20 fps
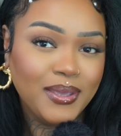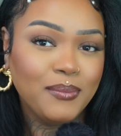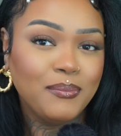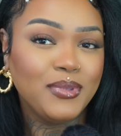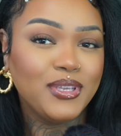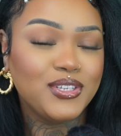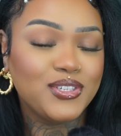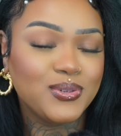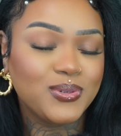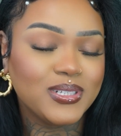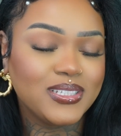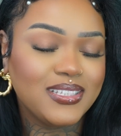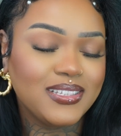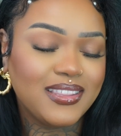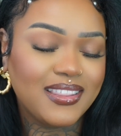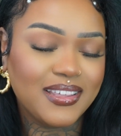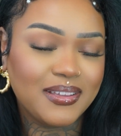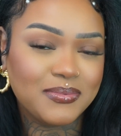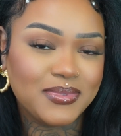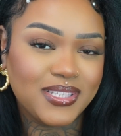Be sure to
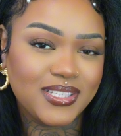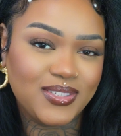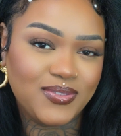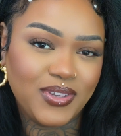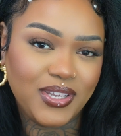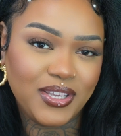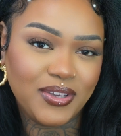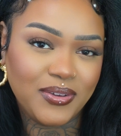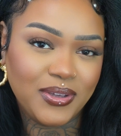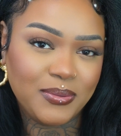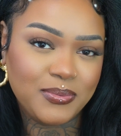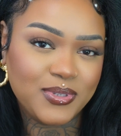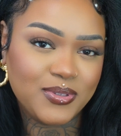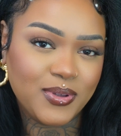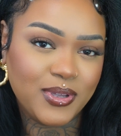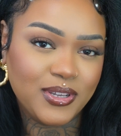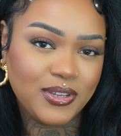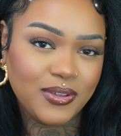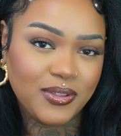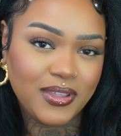thumbs this video up so
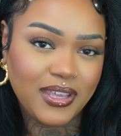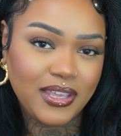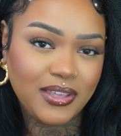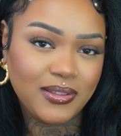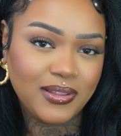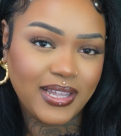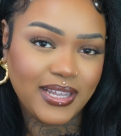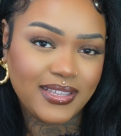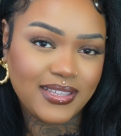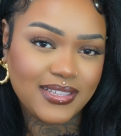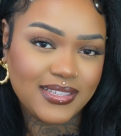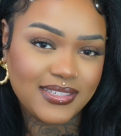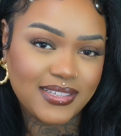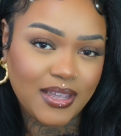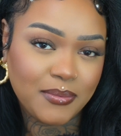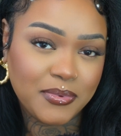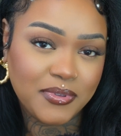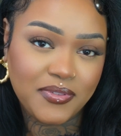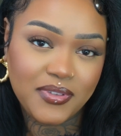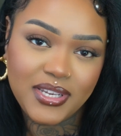I know that you like these
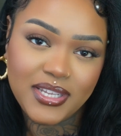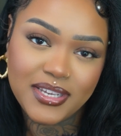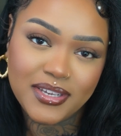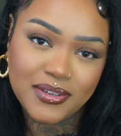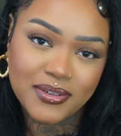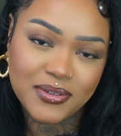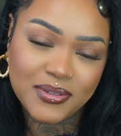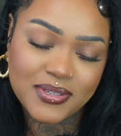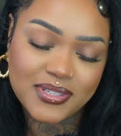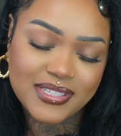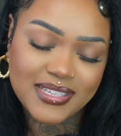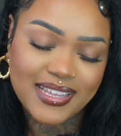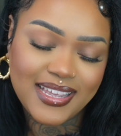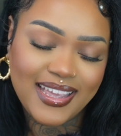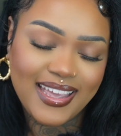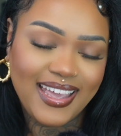type of videos.